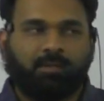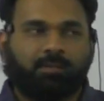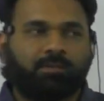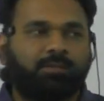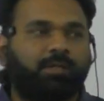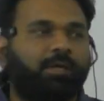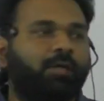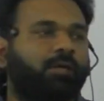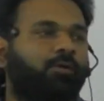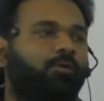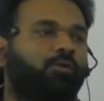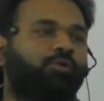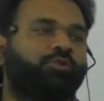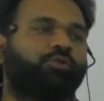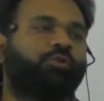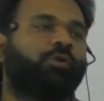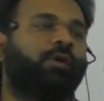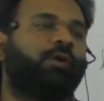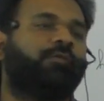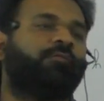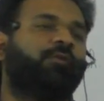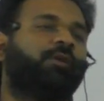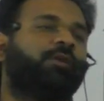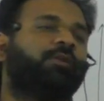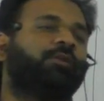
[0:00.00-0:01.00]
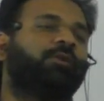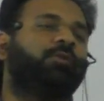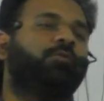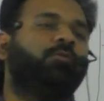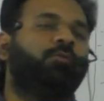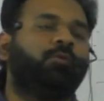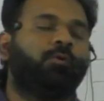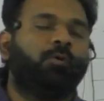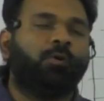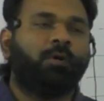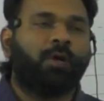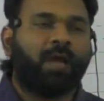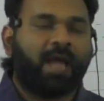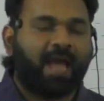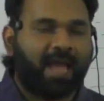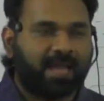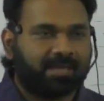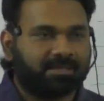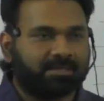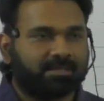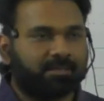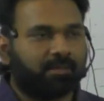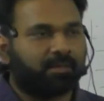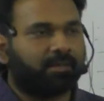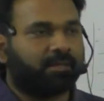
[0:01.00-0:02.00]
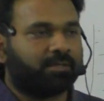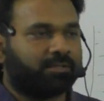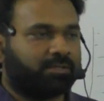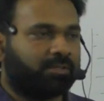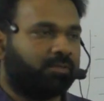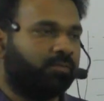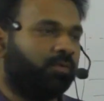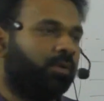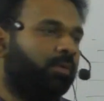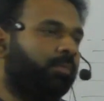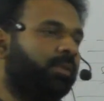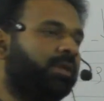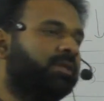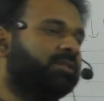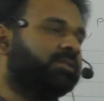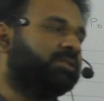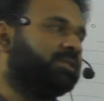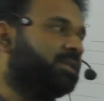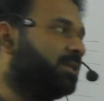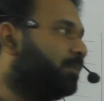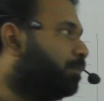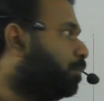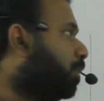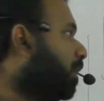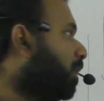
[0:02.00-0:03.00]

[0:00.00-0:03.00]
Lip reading: There also effective acceleration will be G